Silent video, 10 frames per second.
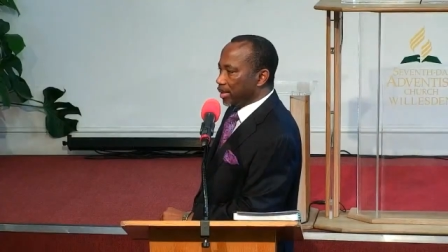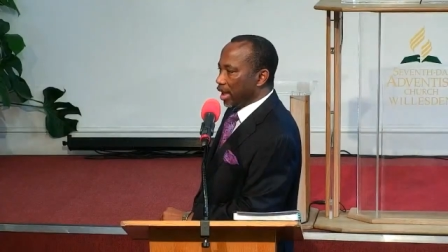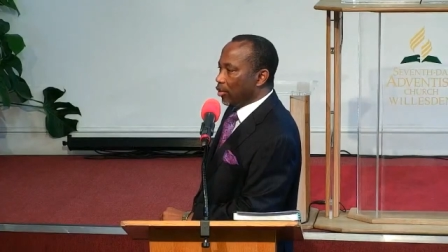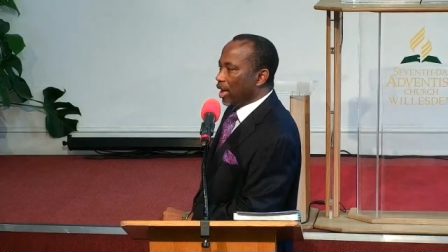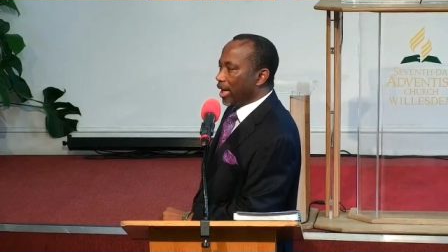
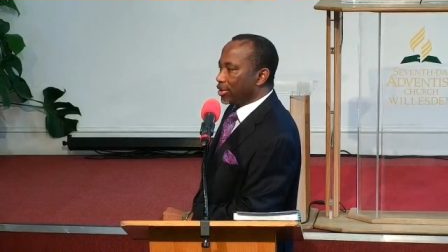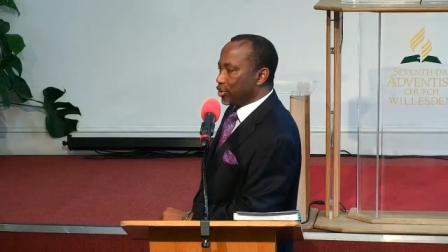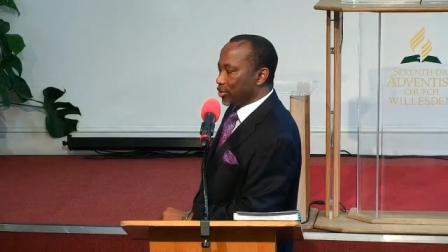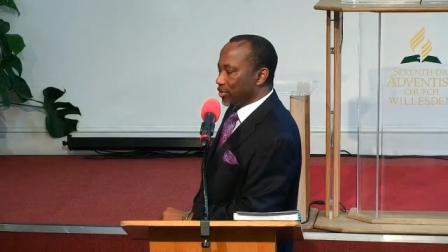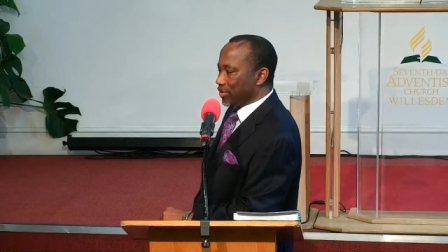Our
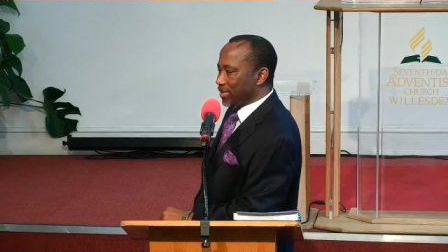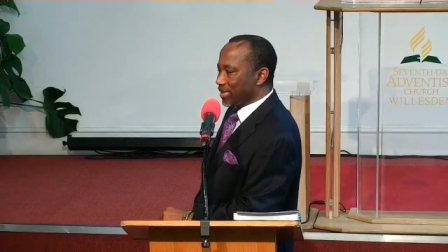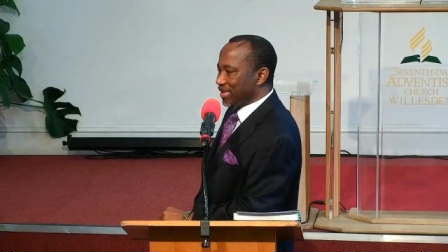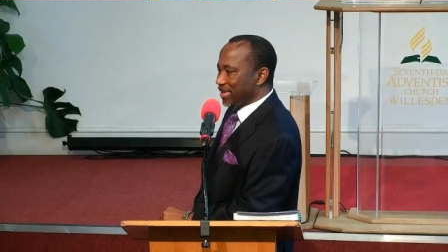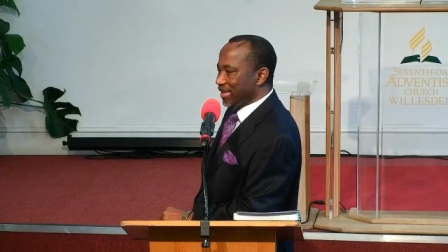actions.
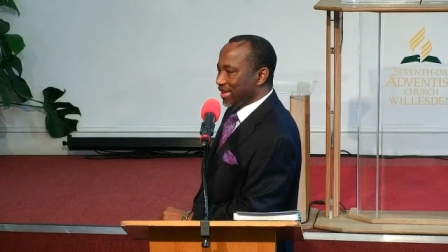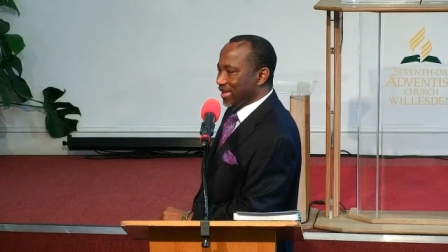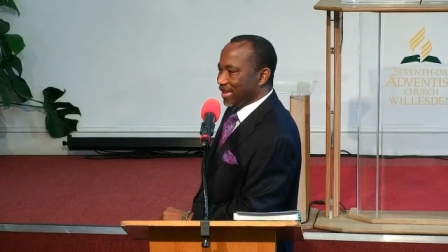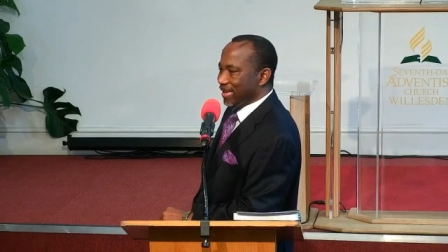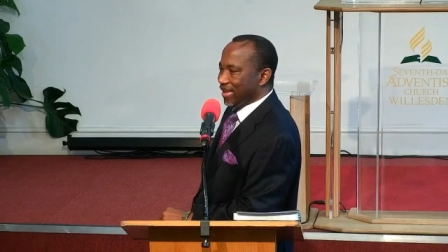
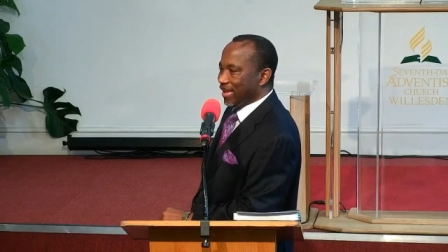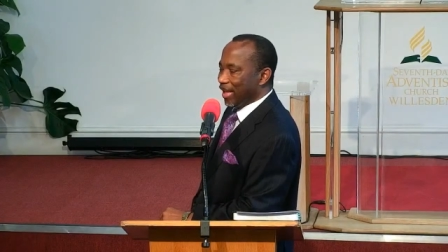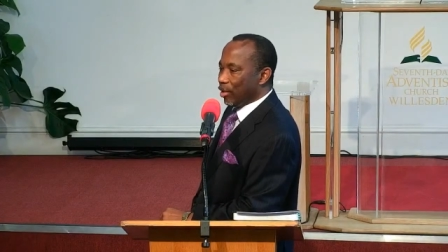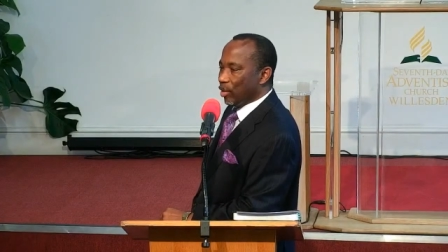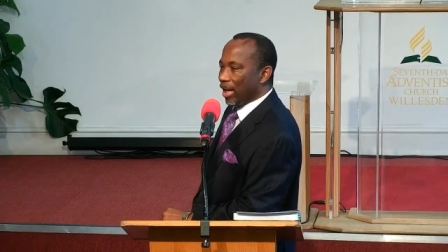
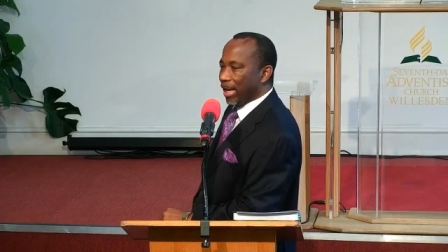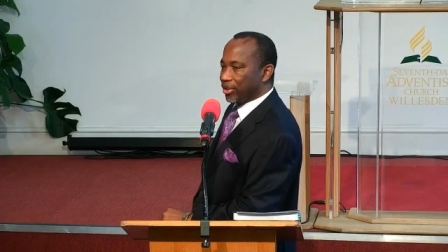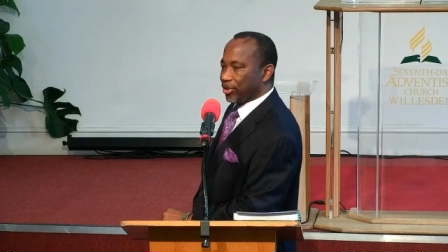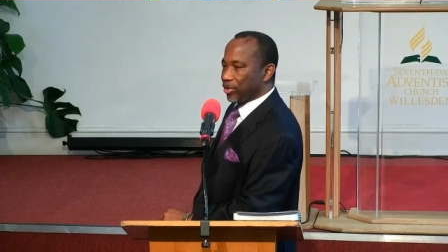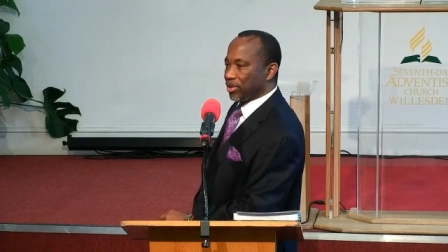Our
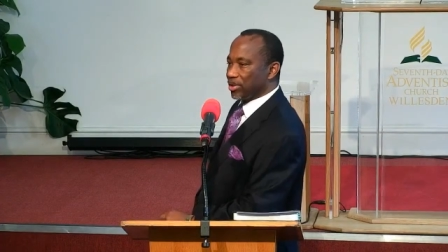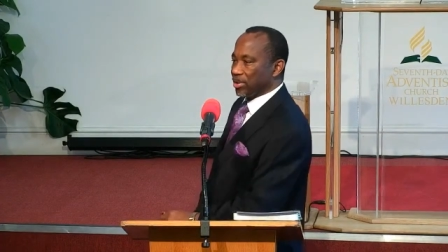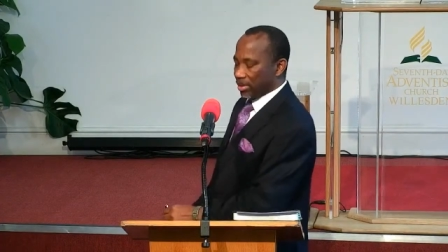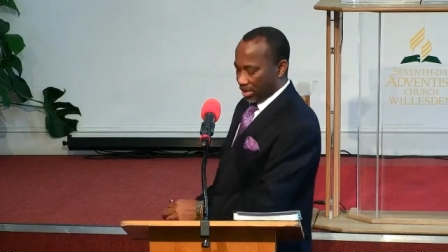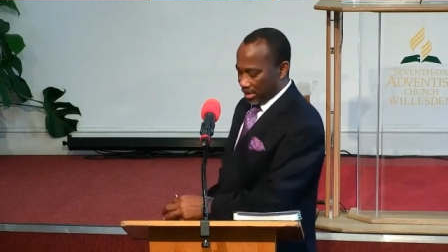actions.